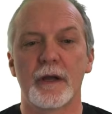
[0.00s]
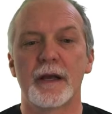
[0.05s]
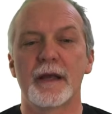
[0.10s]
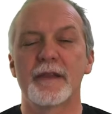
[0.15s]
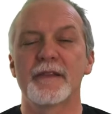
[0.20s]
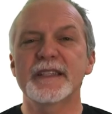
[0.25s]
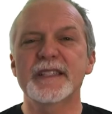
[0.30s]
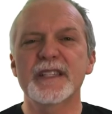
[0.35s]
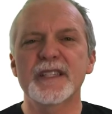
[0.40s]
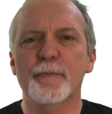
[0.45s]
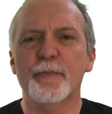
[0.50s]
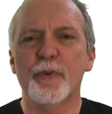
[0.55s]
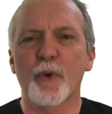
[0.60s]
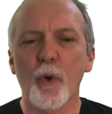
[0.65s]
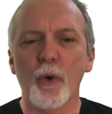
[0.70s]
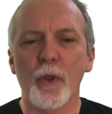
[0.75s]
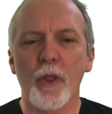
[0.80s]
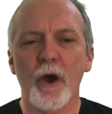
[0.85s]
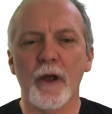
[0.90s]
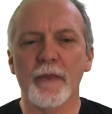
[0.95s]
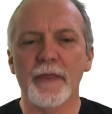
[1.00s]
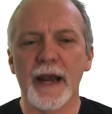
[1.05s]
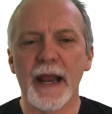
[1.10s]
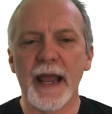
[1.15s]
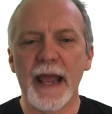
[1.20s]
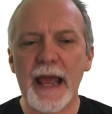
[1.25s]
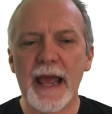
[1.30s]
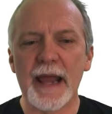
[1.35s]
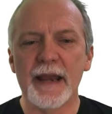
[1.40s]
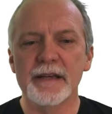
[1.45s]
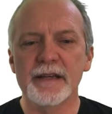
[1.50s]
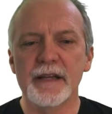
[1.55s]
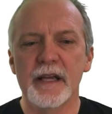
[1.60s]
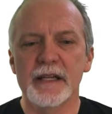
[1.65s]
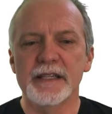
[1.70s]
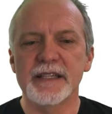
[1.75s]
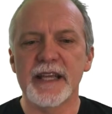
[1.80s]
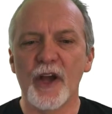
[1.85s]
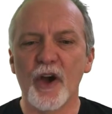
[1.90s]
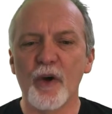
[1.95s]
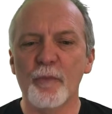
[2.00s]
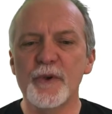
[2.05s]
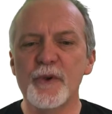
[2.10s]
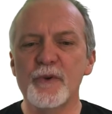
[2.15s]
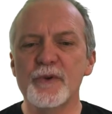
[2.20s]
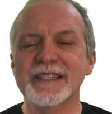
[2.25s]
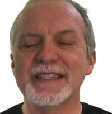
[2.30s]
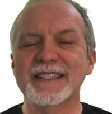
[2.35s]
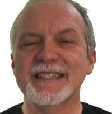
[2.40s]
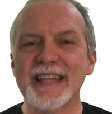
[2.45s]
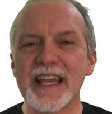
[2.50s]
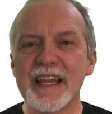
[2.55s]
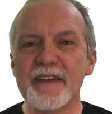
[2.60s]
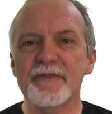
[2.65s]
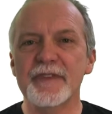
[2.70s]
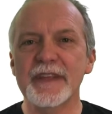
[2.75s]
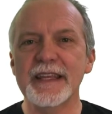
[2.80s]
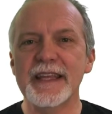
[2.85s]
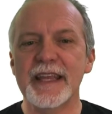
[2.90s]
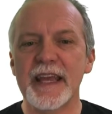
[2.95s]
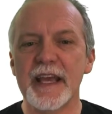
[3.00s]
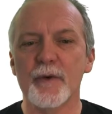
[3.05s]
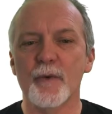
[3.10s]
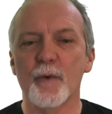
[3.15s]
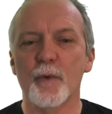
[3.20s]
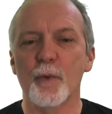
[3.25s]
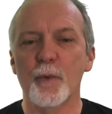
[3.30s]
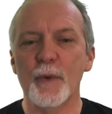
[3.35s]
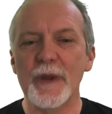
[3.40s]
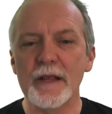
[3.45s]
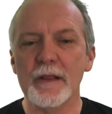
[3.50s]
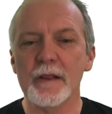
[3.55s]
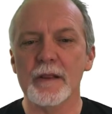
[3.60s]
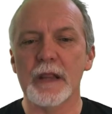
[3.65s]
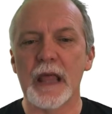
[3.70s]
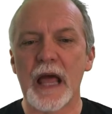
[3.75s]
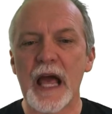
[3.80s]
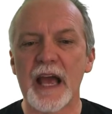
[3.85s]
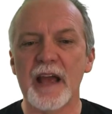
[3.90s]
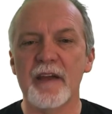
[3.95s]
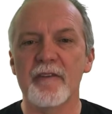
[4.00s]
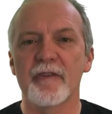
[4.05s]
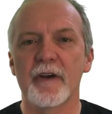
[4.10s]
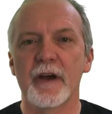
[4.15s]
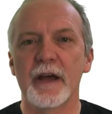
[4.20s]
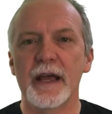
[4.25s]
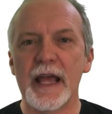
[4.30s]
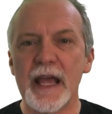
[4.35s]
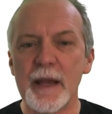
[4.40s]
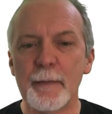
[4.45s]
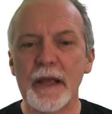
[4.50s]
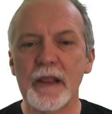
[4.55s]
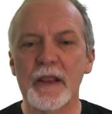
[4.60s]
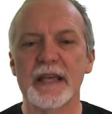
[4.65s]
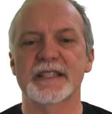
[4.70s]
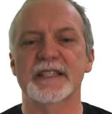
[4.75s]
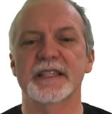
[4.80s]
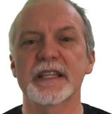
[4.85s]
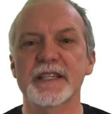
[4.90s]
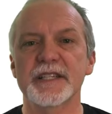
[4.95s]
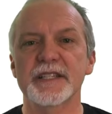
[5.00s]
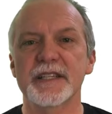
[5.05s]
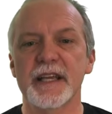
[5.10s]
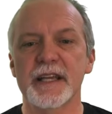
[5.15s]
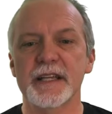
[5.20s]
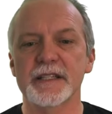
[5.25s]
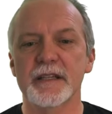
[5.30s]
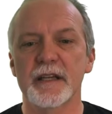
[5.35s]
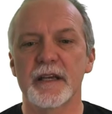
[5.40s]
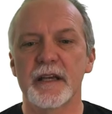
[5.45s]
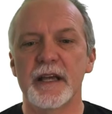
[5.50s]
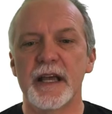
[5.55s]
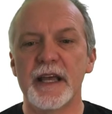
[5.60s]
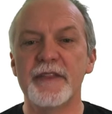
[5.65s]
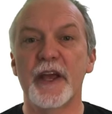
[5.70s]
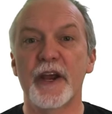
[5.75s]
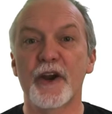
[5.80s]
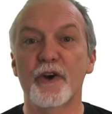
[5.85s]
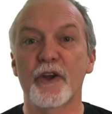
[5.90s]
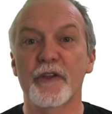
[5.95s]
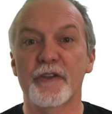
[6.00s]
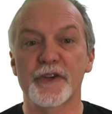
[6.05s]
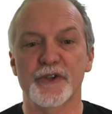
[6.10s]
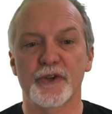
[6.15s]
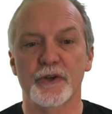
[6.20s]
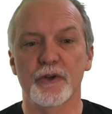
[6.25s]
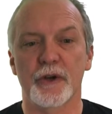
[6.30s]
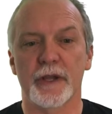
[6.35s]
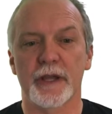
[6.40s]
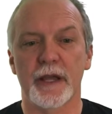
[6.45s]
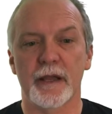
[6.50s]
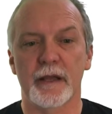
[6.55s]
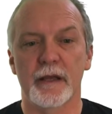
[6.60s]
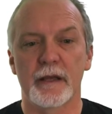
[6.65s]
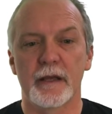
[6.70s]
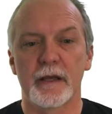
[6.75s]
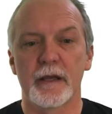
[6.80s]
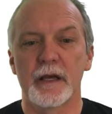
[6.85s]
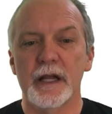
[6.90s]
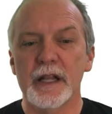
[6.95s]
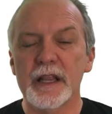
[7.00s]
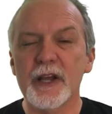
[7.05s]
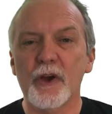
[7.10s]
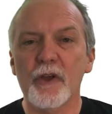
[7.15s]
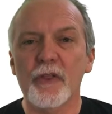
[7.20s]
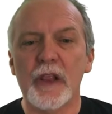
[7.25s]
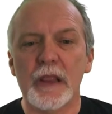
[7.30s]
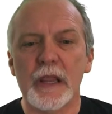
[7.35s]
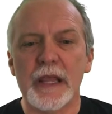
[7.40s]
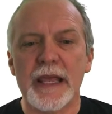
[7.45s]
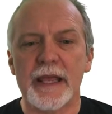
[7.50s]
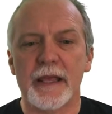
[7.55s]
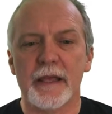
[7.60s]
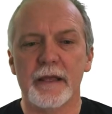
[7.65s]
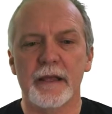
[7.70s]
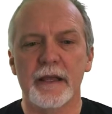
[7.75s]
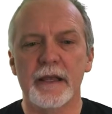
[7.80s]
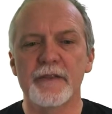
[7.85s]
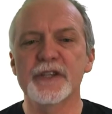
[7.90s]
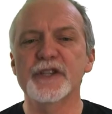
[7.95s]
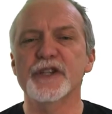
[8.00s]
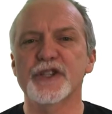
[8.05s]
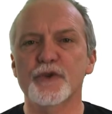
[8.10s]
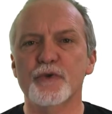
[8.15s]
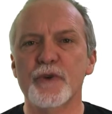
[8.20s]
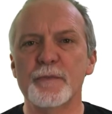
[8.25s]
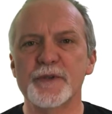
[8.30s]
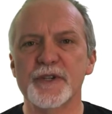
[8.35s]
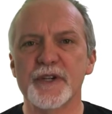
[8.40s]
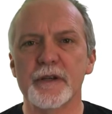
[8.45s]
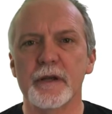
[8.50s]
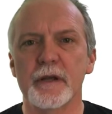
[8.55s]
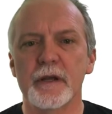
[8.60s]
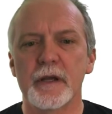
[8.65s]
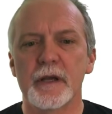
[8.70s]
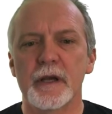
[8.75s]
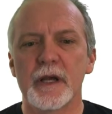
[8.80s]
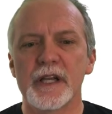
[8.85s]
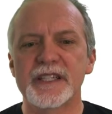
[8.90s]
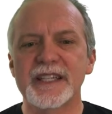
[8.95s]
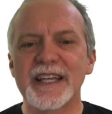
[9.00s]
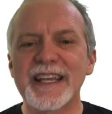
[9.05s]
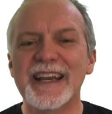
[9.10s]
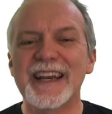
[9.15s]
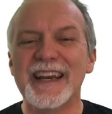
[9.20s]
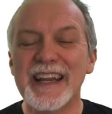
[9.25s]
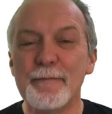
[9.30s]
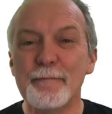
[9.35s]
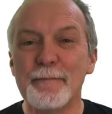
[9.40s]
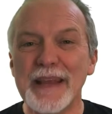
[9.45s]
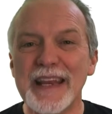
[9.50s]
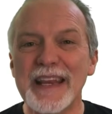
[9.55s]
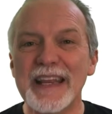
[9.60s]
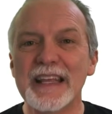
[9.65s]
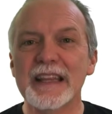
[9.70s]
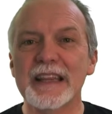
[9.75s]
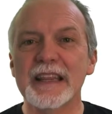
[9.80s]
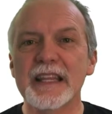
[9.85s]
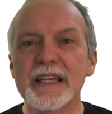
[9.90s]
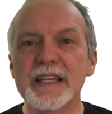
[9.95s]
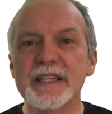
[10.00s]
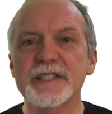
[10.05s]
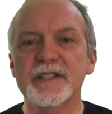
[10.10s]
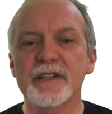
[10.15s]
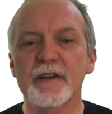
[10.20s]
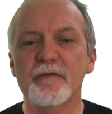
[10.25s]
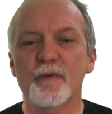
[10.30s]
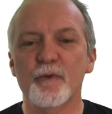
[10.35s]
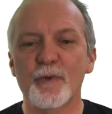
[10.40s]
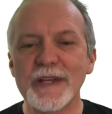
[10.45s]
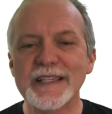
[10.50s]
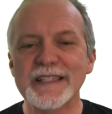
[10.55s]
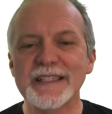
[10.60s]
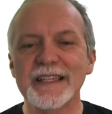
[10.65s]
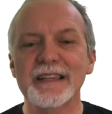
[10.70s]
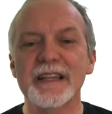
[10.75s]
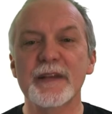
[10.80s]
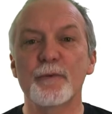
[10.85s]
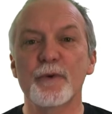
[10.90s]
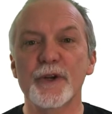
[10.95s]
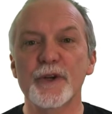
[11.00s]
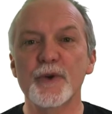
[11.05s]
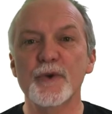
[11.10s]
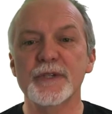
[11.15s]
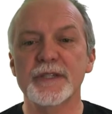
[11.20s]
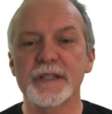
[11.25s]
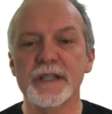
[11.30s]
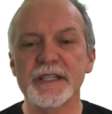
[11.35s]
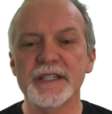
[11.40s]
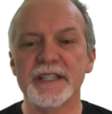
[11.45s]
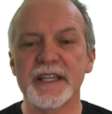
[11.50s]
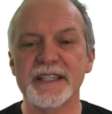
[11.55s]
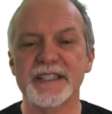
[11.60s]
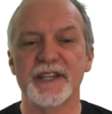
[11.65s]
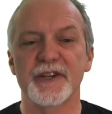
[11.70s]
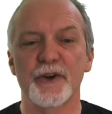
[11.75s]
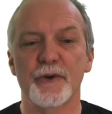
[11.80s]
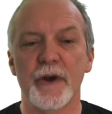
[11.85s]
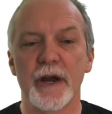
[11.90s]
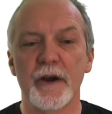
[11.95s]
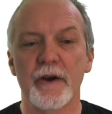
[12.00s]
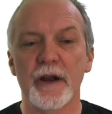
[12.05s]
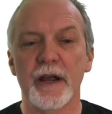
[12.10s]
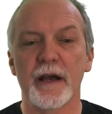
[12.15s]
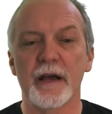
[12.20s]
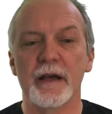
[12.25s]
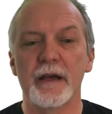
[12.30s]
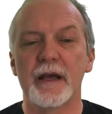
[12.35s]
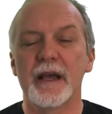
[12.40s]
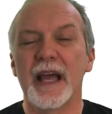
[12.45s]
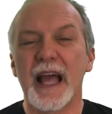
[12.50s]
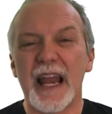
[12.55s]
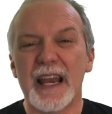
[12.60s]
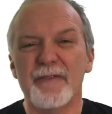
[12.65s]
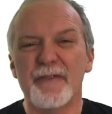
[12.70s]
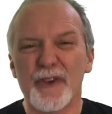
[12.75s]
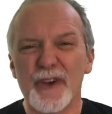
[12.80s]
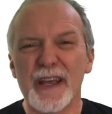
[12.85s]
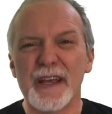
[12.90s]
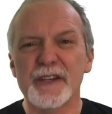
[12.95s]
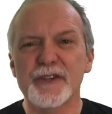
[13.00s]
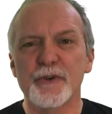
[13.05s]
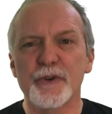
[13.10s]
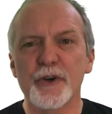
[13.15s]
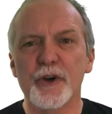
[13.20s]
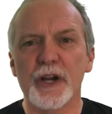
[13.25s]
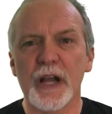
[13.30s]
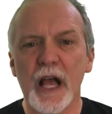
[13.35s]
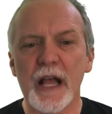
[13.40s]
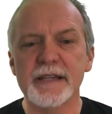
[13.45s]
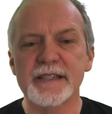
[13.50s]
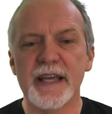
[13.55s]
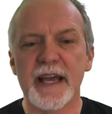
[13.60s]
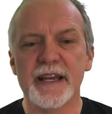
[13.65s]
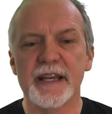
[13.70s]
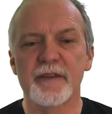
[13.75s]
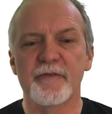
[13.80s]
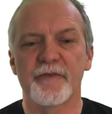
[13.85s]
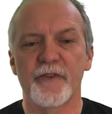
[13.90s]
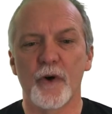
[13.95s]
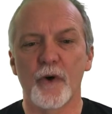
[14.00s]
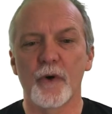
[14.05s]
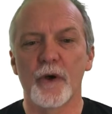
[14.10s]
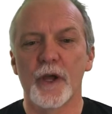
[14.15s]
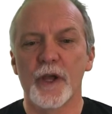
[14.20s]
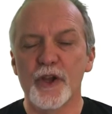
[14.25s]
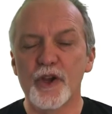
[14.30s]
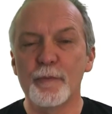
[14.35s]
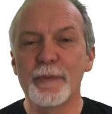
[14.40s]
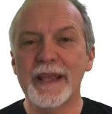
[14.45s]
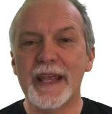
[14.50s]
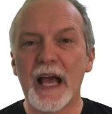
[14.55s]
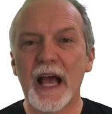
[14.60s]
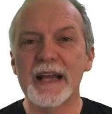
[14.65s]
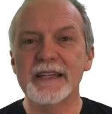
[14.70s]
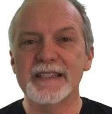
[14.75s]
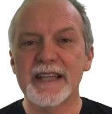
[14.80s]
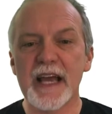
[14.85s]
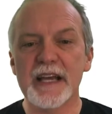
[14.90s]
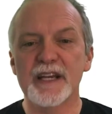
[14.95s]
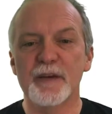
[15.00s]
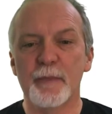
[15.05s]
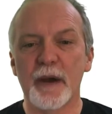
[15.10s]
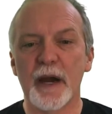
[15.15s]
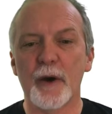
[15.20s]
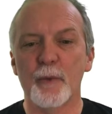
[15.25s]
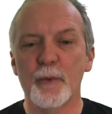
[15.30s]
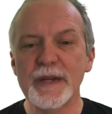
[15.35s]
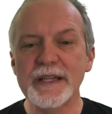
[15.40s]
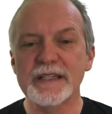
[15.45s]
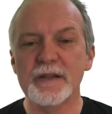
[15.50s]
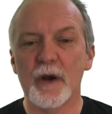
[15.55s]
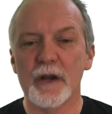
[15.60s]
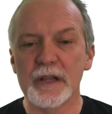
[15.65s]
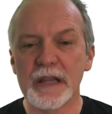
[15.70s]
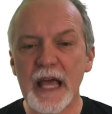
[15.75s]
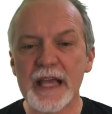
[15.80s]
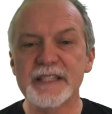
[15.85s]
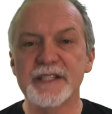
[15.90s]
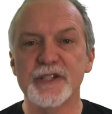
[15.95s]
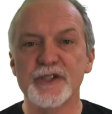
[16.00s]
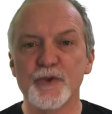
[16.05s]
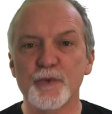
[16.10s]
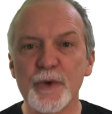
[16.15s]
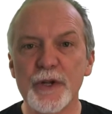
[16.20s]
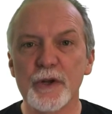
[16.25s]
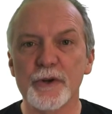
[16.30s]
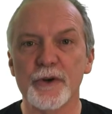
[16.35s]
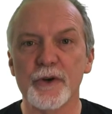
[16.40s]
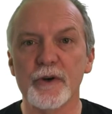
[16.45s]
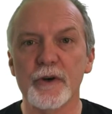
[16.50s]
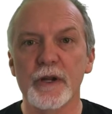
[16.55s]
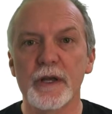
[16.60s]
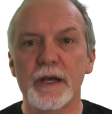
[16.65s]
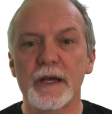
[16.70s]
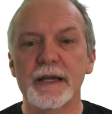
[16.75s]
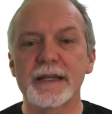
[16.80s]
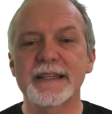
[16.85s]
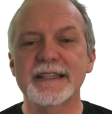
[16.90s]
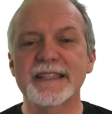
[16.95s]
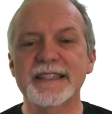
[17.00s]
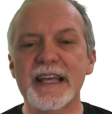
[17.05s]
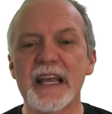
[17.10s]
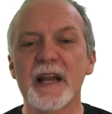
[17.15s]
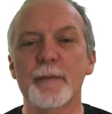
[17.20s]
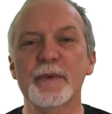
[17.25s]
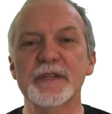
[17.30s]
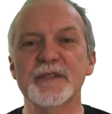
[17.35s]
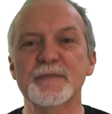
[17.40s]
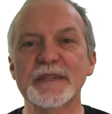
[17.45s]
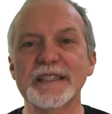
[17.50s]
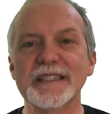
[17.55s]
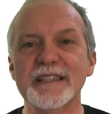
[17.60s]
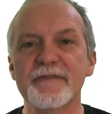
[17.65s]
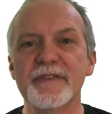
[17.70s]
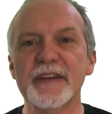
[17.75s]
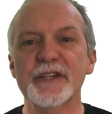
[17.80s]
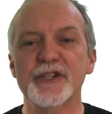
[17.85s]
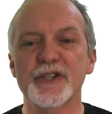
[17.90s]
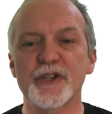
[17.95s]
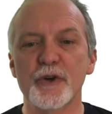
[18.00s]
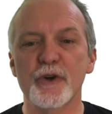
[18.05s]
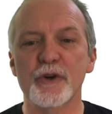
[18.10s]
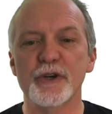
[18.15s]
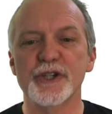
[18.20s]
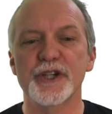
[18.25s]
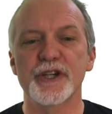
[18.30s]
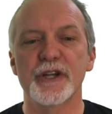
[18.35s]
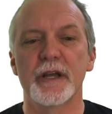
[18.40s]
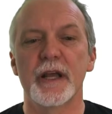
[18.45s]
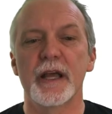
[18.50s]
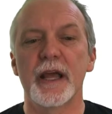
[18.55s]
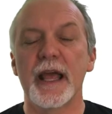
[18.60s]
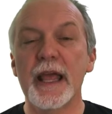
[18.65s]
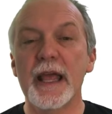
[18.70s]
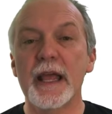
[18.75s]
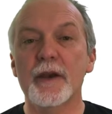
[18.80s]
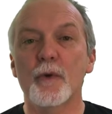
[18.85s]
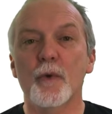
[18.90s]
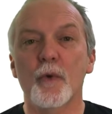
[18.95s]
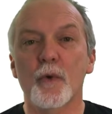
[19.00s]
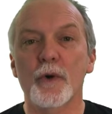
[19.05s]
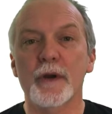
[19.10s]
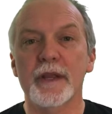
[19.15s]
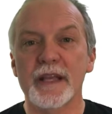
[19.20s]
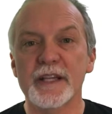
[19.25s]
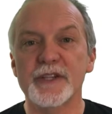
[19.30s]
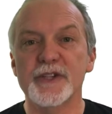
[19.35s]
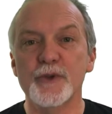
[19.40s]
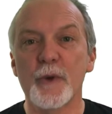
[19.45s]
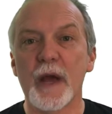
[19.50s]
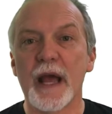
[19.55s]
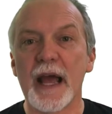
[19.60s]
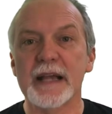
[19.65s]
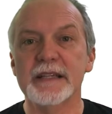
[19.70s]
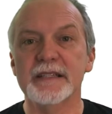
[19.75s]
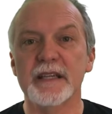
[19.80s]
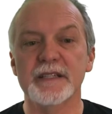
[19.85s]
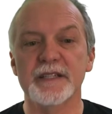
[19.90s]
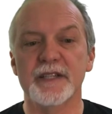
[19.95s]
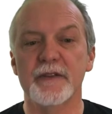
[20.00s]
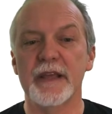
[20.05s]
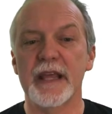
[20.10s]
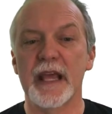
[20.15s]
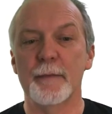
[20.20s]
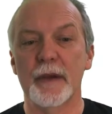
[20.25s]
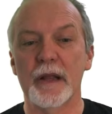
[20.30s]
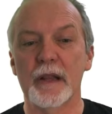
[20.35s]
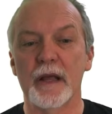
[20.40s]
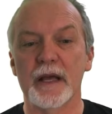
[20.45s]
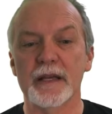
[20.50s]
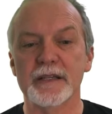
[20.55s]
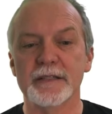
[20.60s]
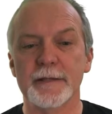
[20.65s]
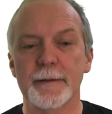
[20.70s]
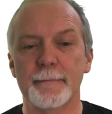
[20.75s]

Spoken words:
This is a prologue that I added to help you to safely get real live MLS listings in the area that you're looking. Click on the link in the description to get an immediate list of recently reduced listings in your area. And if you enter your contact info, you'll be contacted by a licensed realtor to set up a specific search and or get you access to the MLS.